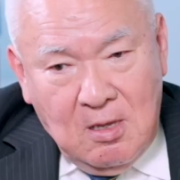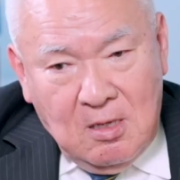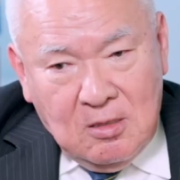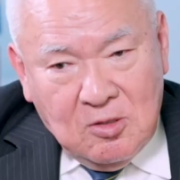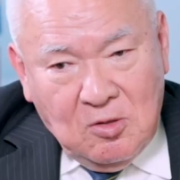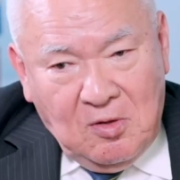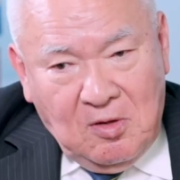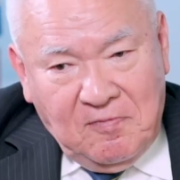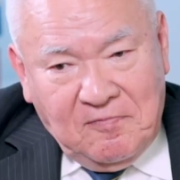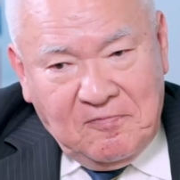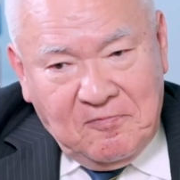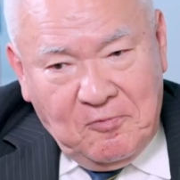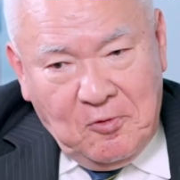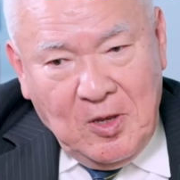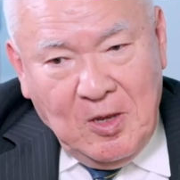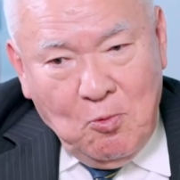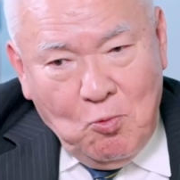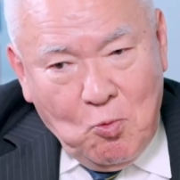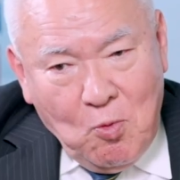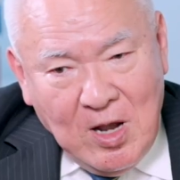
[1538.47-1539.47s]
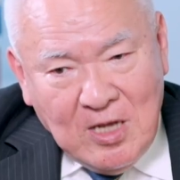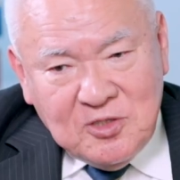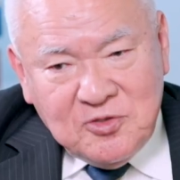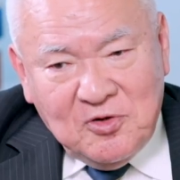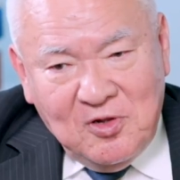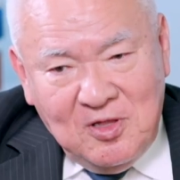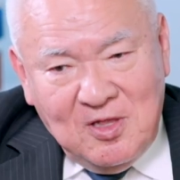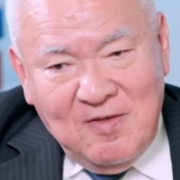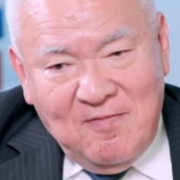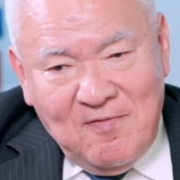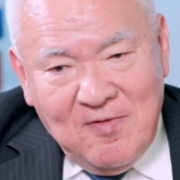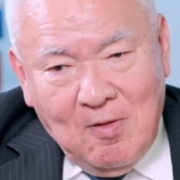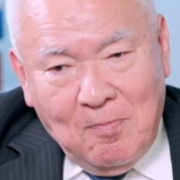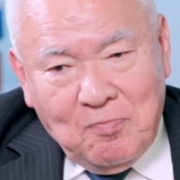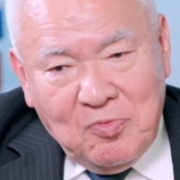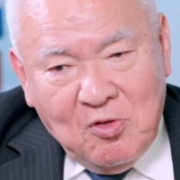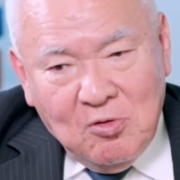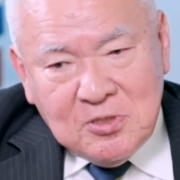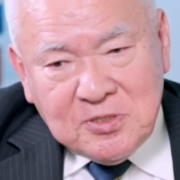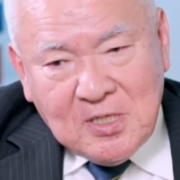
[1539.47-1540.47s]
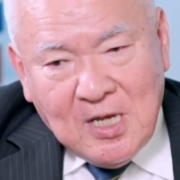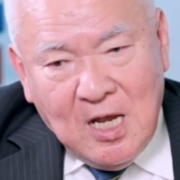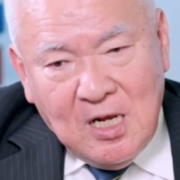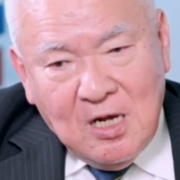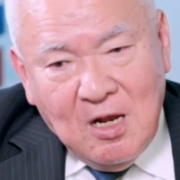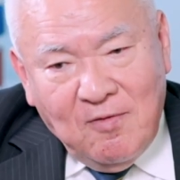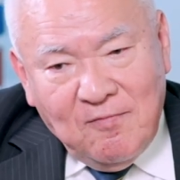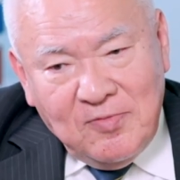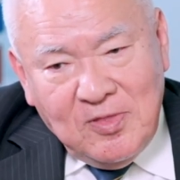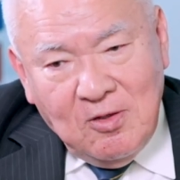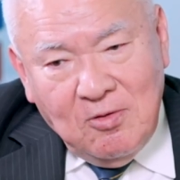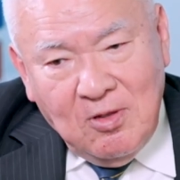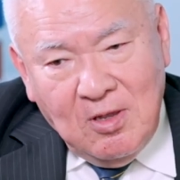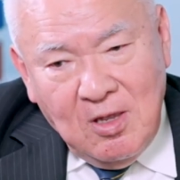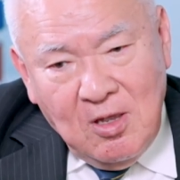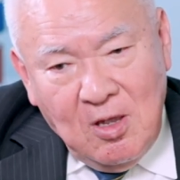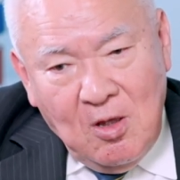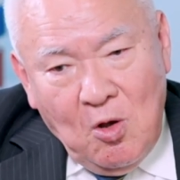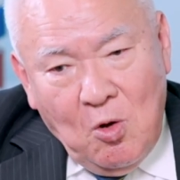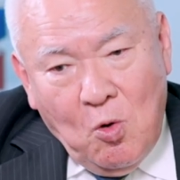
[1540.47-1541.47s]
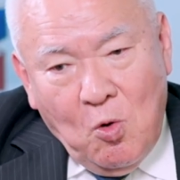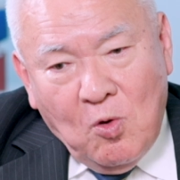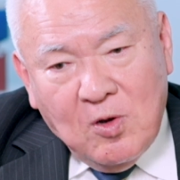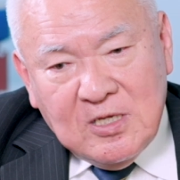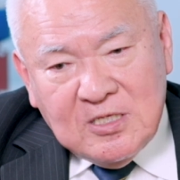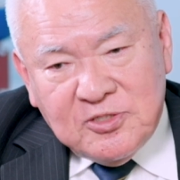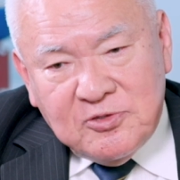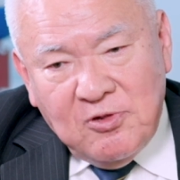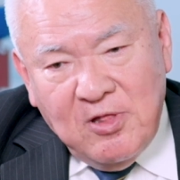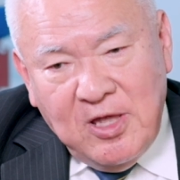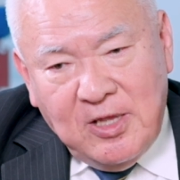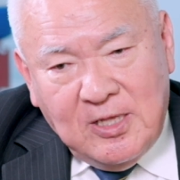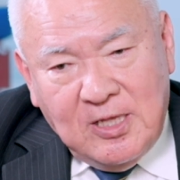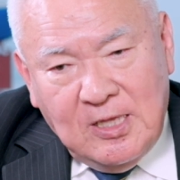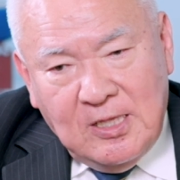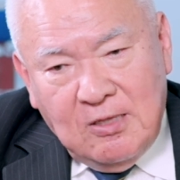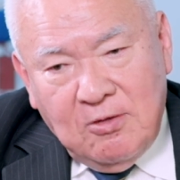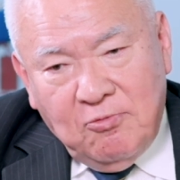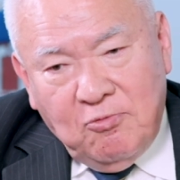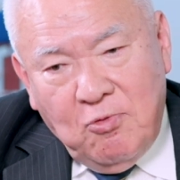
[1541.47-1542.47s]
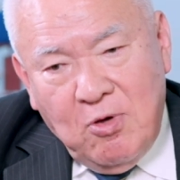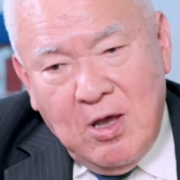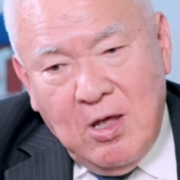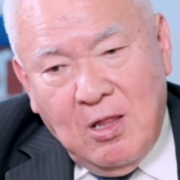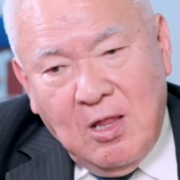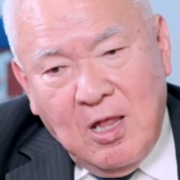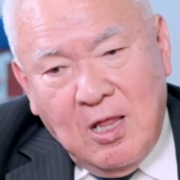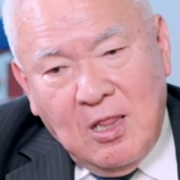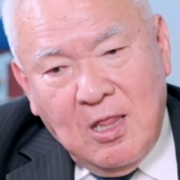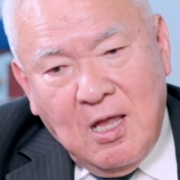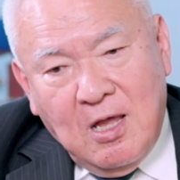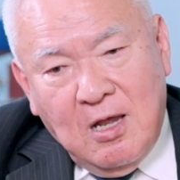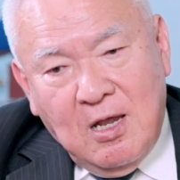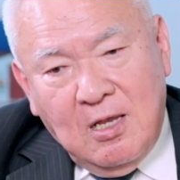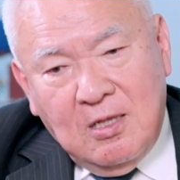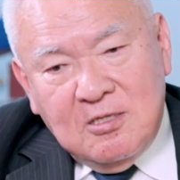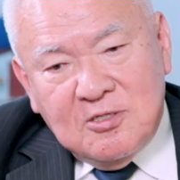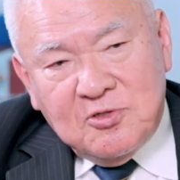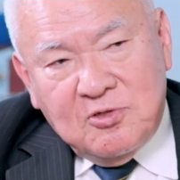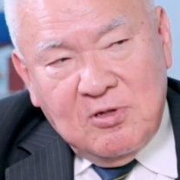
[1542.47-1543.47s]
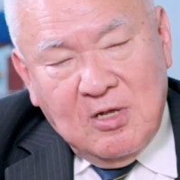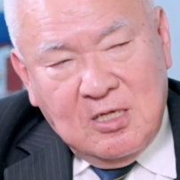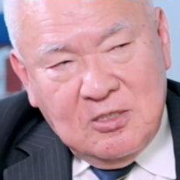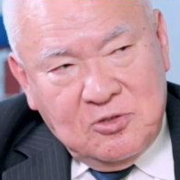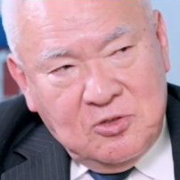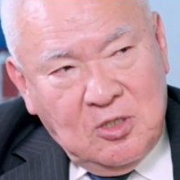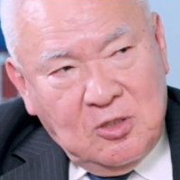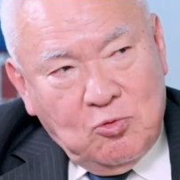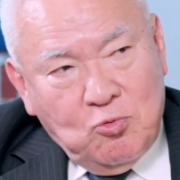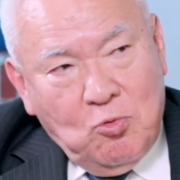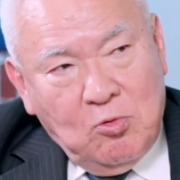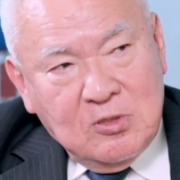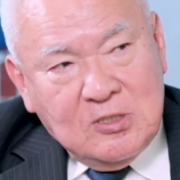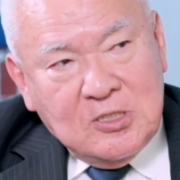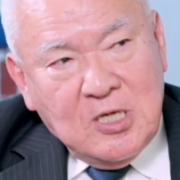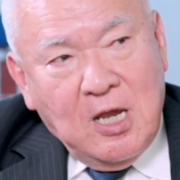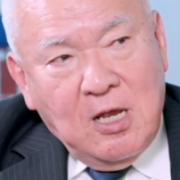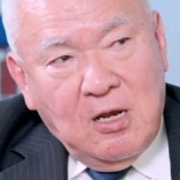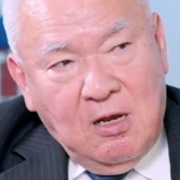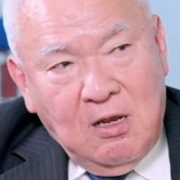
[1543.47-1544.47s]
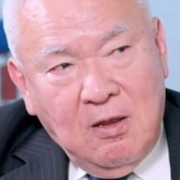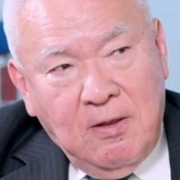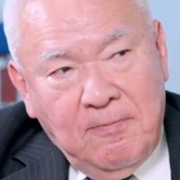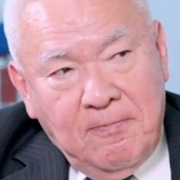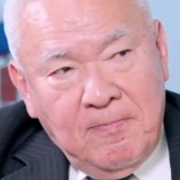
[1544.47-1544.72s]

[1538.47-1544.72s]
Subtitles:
So if we wisely develop those kind of the orchestrated, well-aligned strategy toward China,